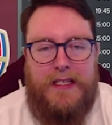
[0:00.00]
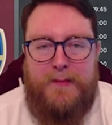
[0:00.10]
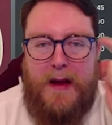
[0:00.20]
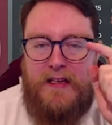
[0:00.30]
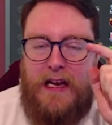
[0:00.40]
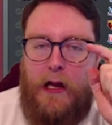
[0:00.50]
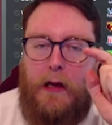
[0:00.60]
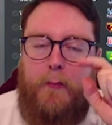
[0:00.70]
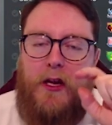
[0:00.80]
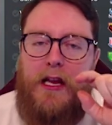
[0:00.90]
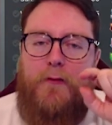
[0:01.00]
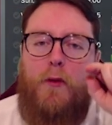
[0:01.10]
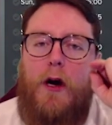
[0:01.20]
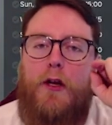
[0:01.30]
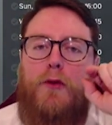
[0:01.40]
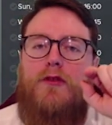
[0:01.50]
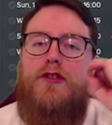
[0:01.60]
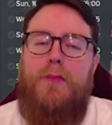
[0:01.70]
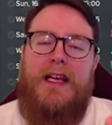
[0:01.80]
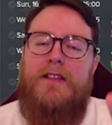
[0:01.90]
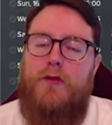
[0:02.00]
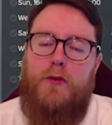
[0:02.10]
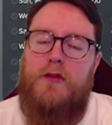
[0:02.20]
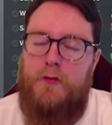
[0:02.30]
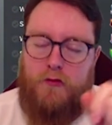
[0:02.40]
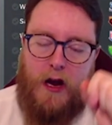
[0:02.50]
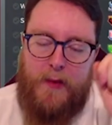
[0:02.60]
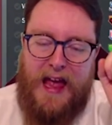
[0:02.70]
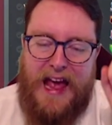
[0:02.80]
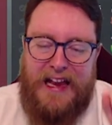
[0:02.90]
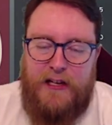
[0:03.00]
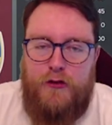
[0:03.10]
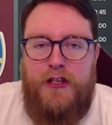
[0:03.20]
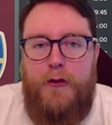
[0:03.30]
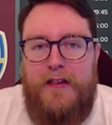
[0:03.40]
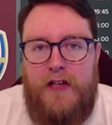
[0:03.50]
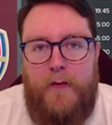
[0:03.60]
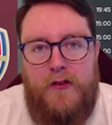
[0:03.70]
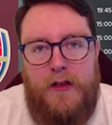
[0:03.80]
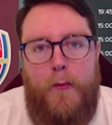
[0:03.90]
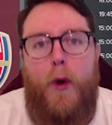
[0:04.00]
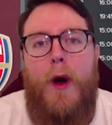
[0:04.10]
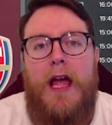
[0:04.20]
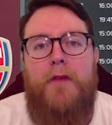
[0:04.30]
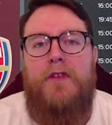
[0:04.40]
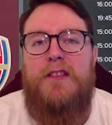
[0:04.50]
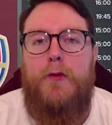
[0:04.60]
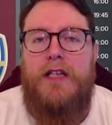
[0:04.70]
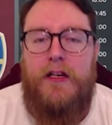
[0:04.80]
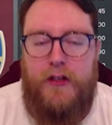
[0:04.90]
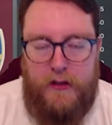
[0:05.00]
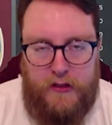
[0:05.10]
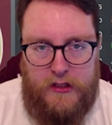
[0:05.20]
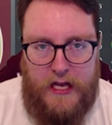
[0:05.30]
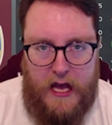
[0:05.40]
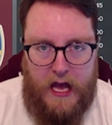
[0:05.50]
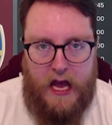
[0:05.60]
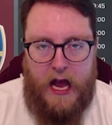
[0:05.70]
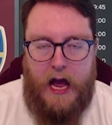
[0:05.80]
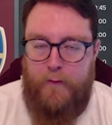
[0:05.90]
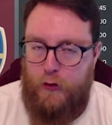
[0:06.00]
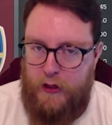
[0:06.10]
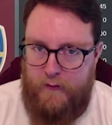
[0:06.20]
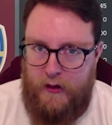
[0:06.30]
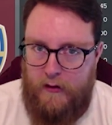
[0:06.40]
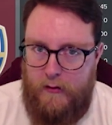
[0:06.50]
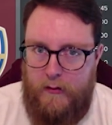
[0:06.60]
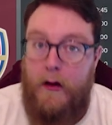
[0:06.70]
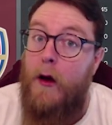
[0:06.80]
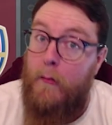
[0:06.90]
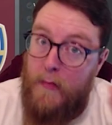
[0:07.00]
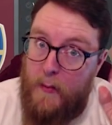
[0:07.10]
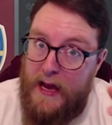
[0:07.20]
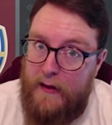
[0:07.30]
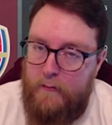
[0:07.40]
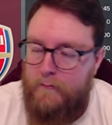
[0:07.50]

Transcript: smash that like button. If you are new, please do subscribe. And I shall see you next time for some more Invincibles actions. Have a good evening. Bye-bye.